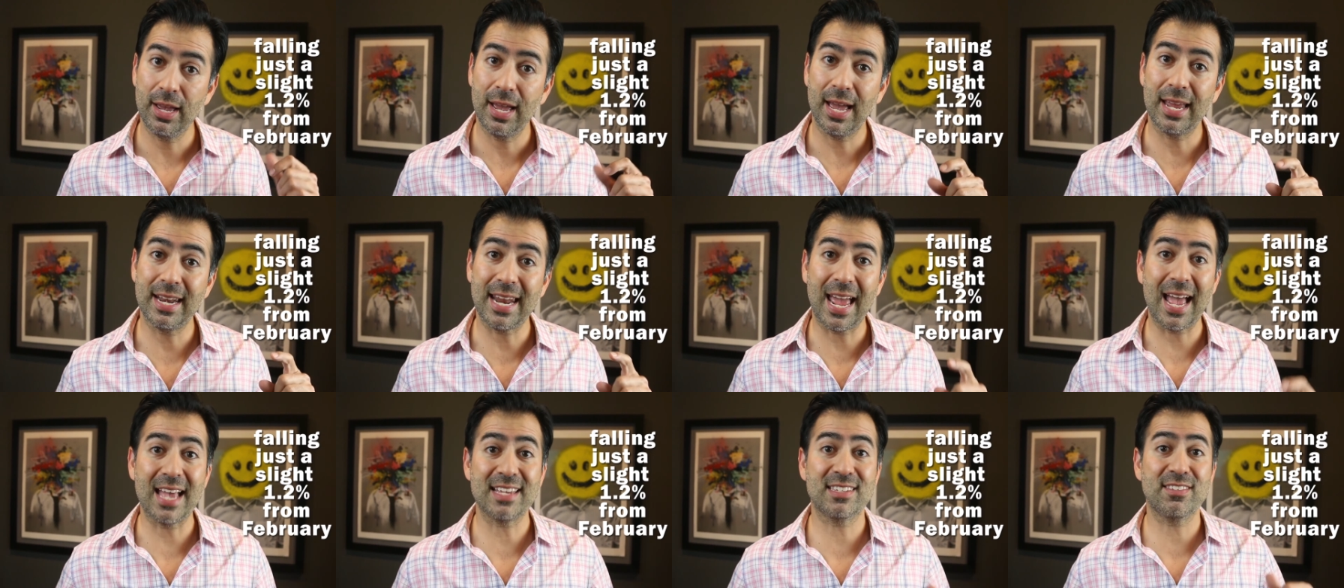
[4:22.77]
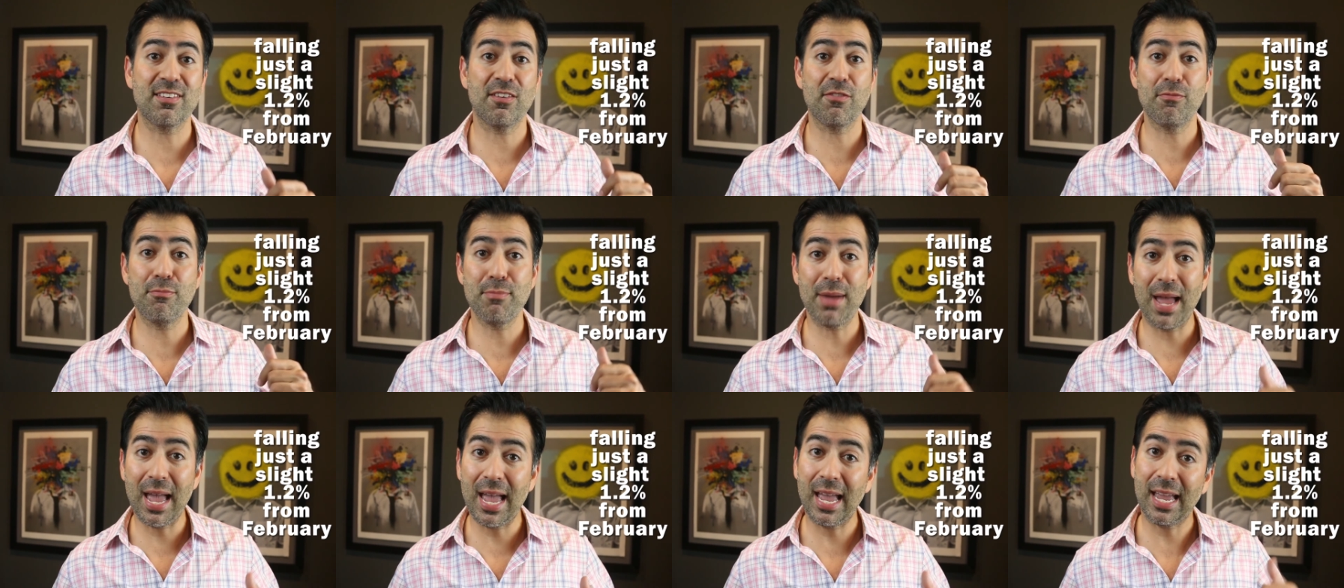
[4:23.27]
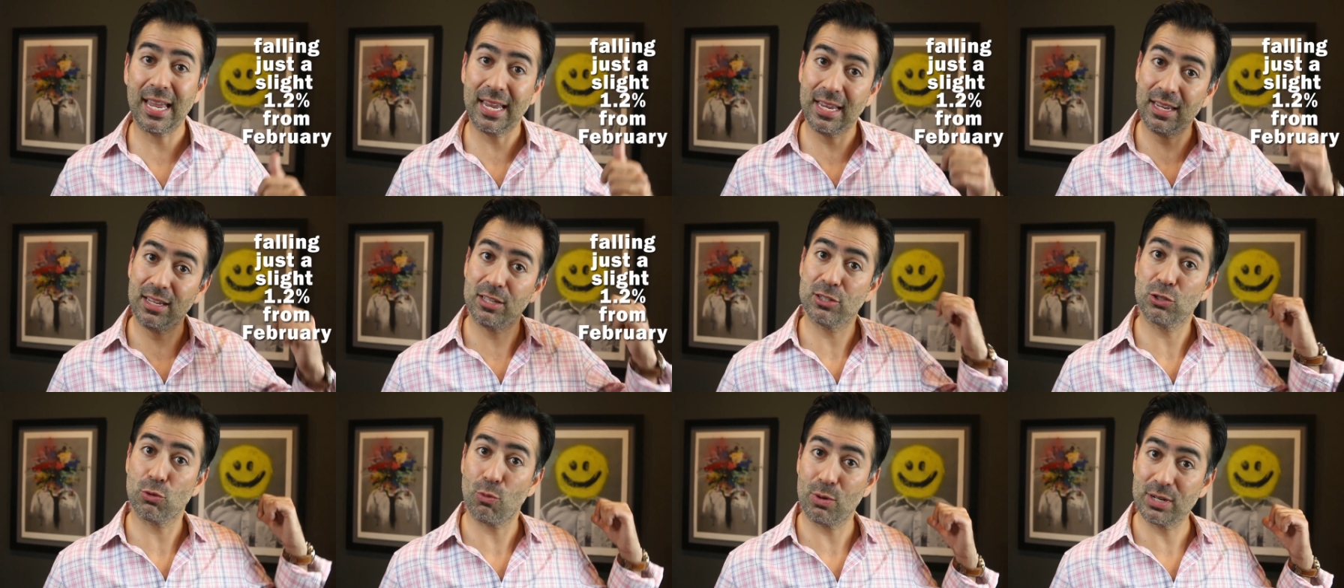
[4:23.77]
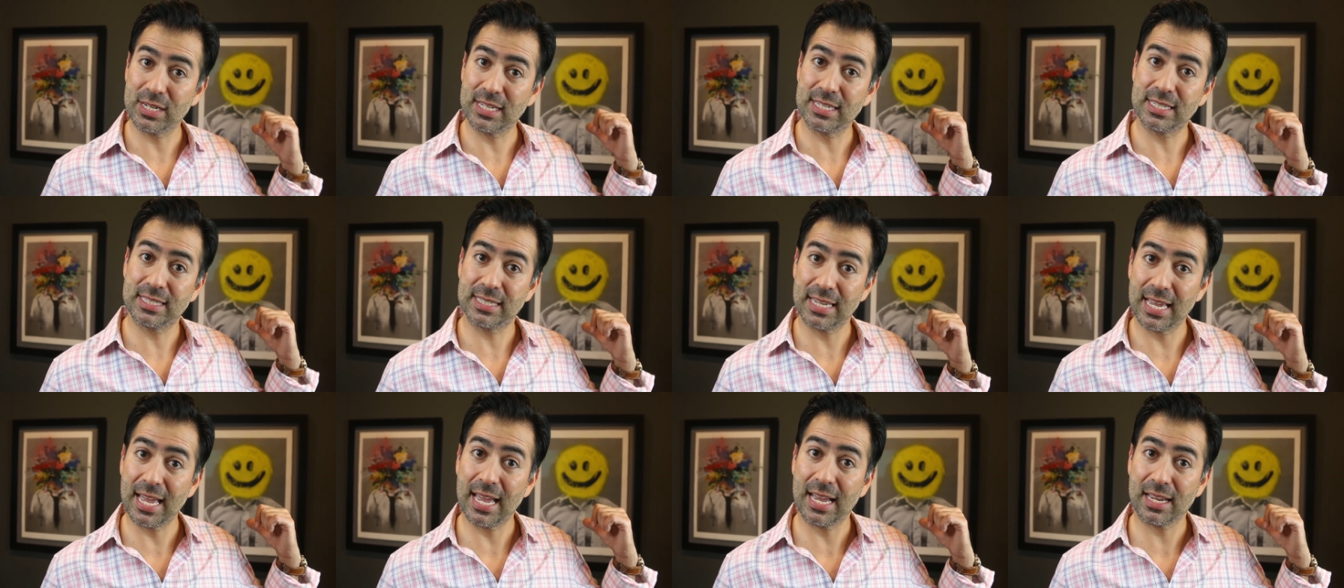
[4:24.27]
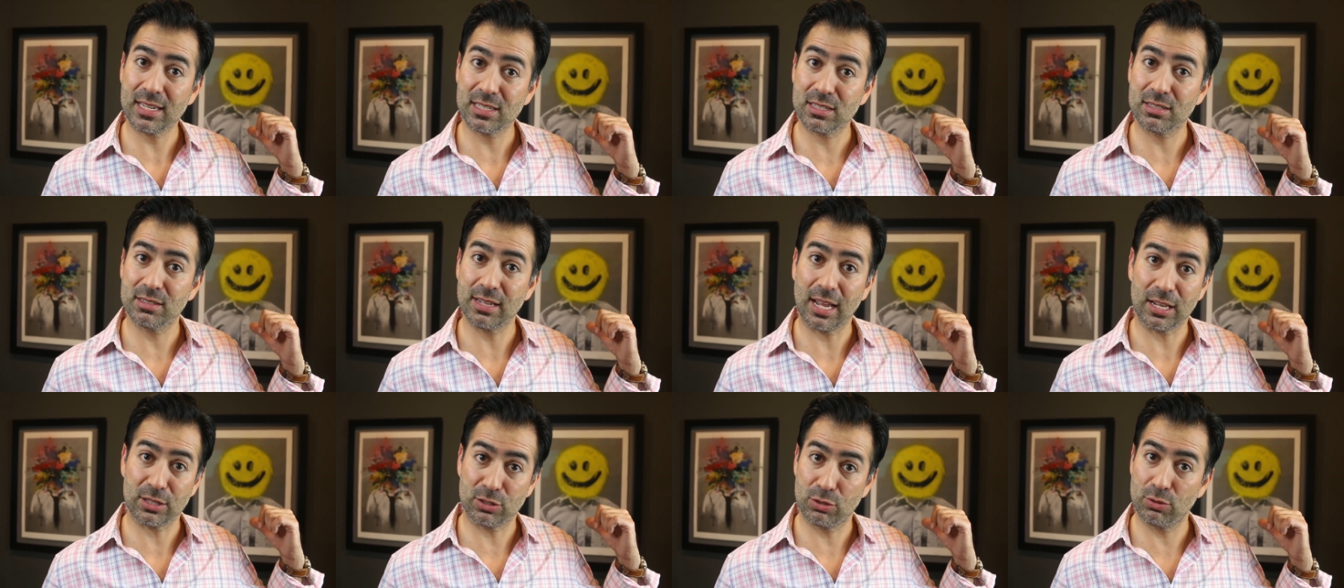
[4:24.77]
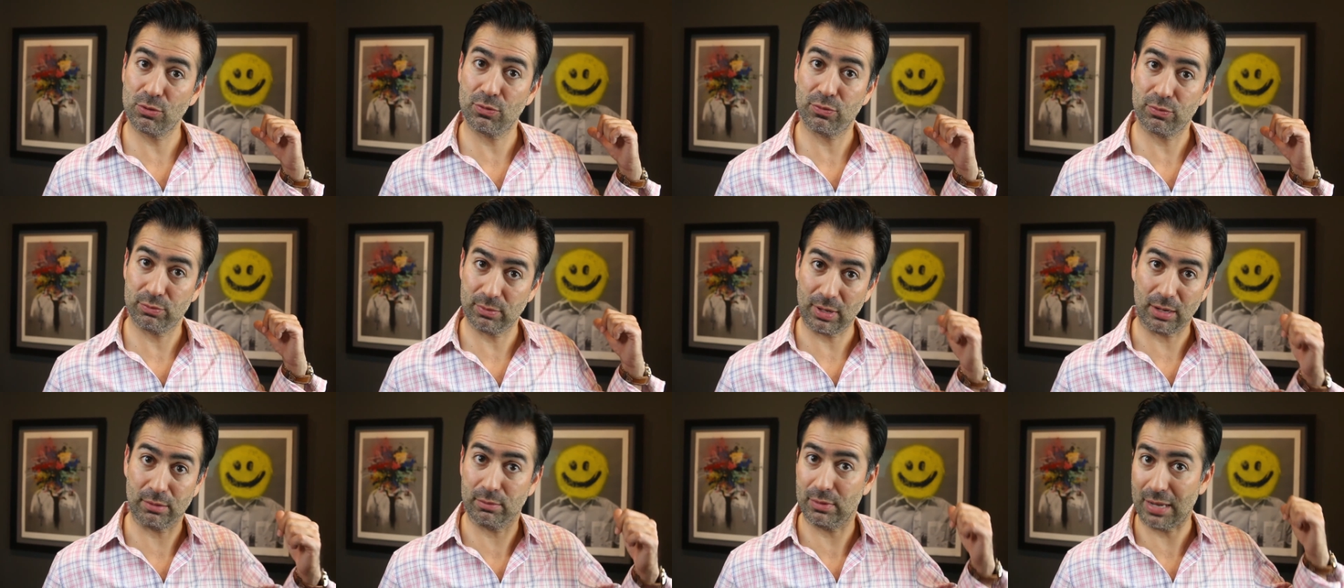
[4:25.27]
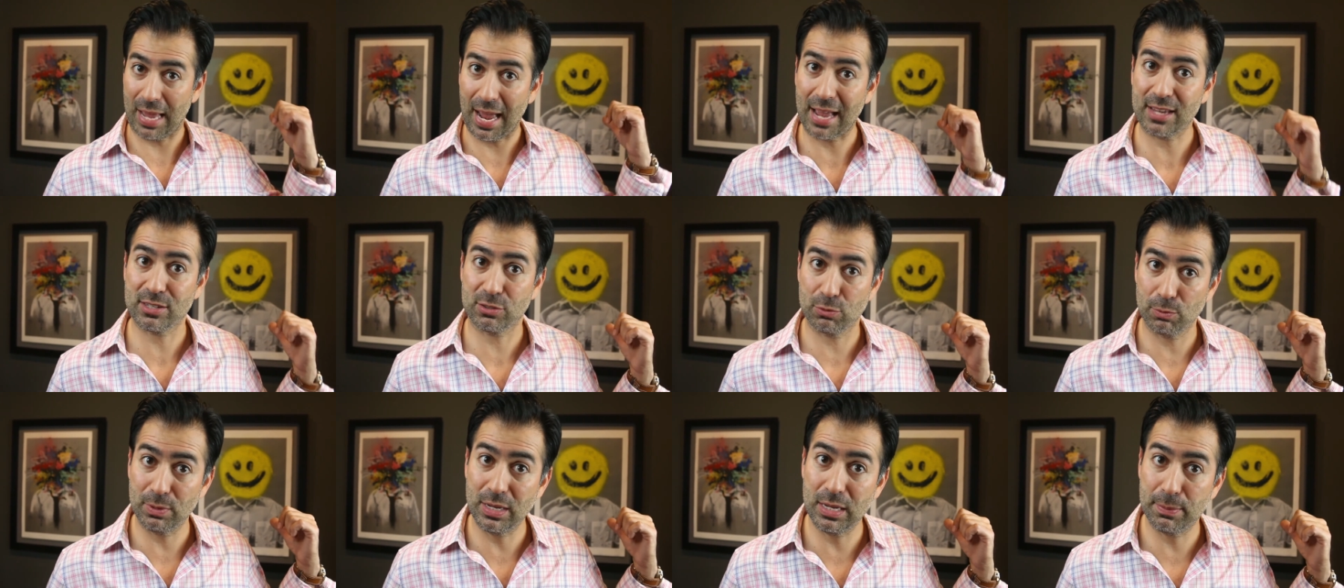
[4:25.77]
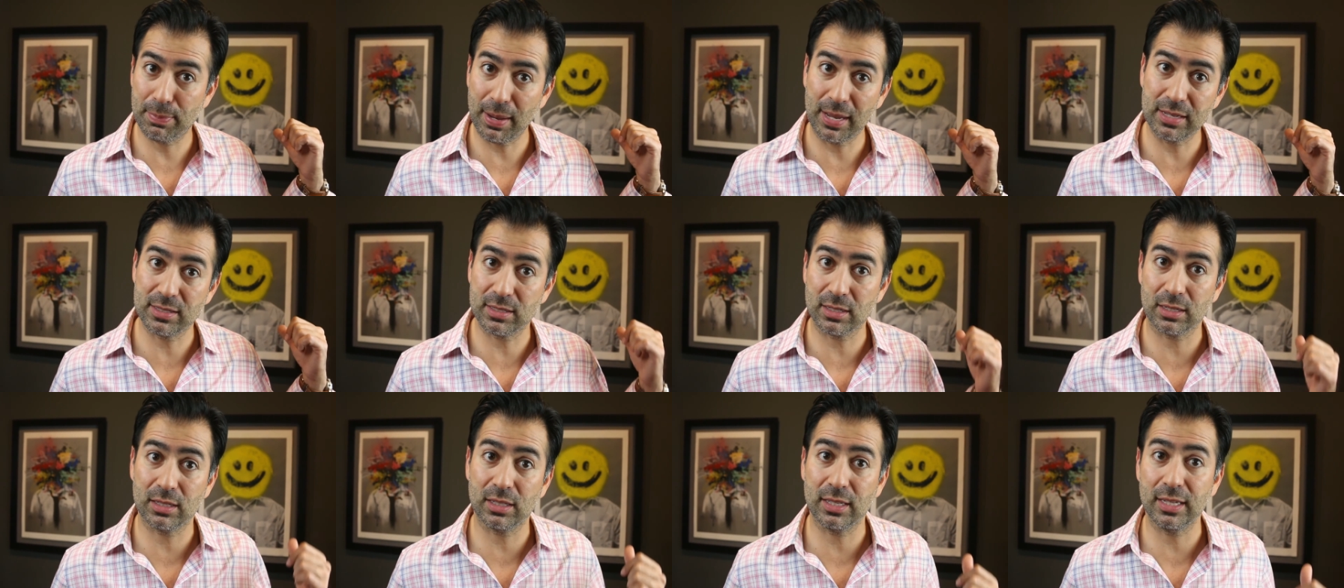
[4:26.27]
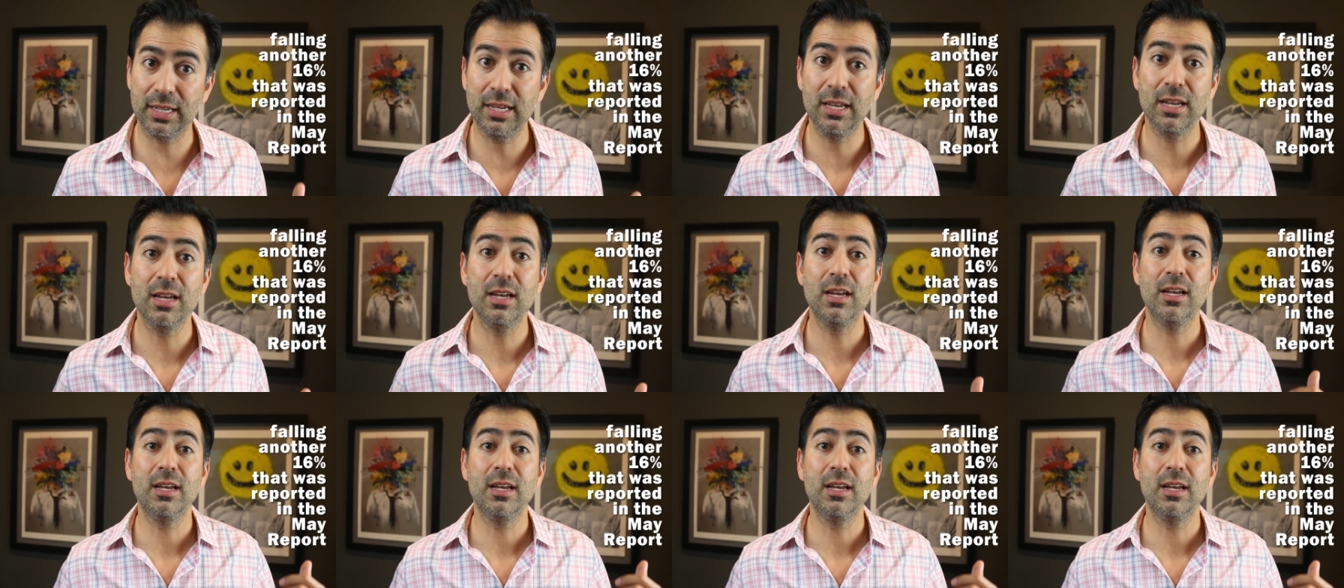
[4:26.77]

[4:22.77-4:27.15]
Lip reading: And as of May 26th, last week basically,